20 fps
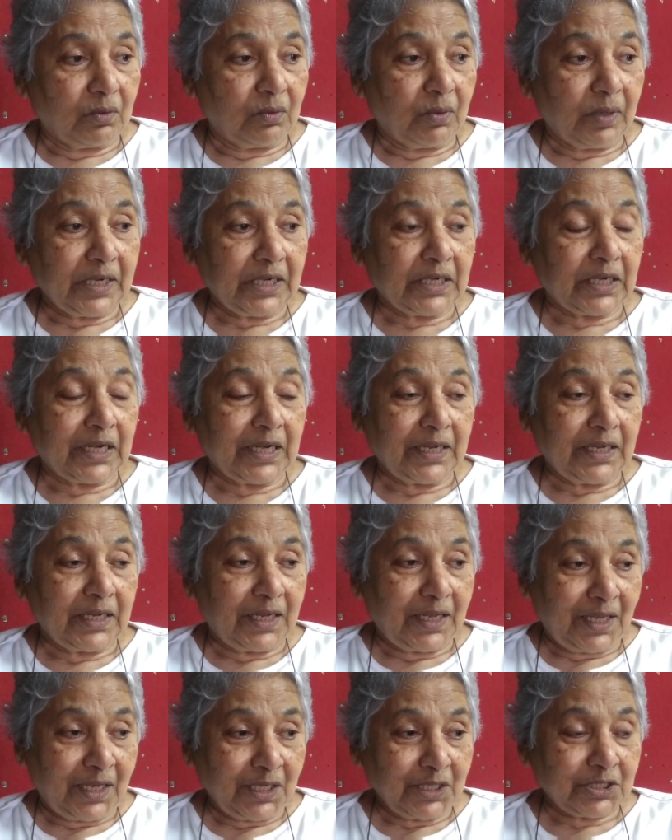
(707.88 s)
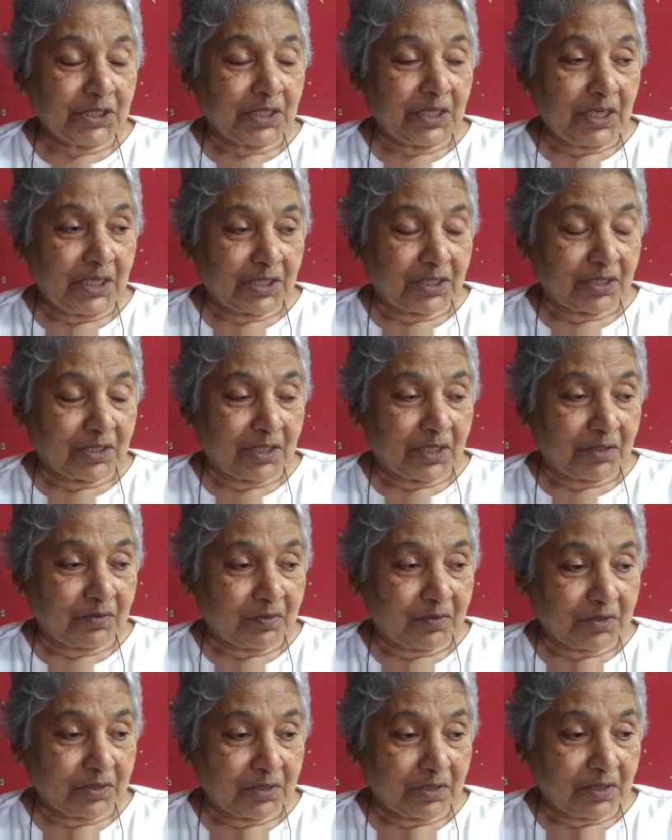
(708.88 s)
When years later,
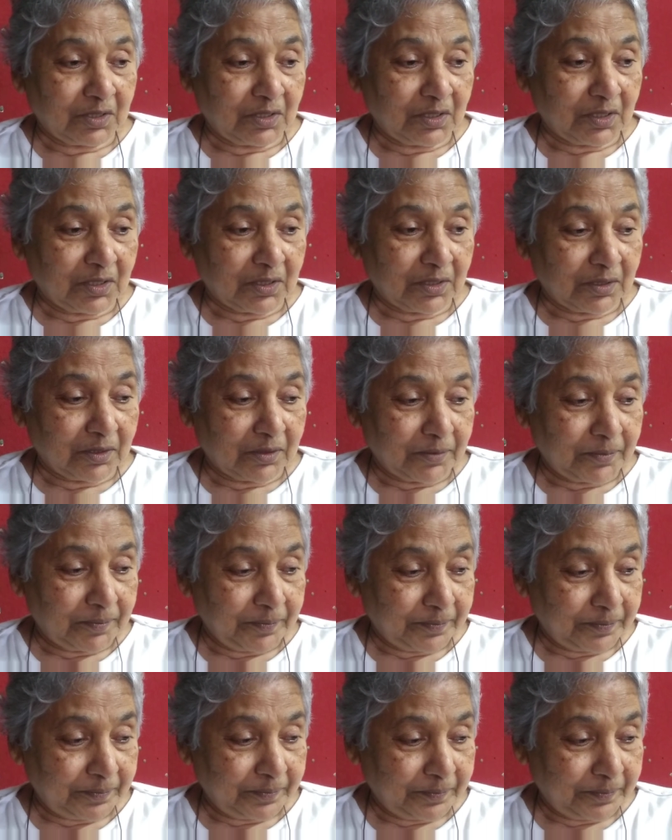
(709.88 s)
that was in the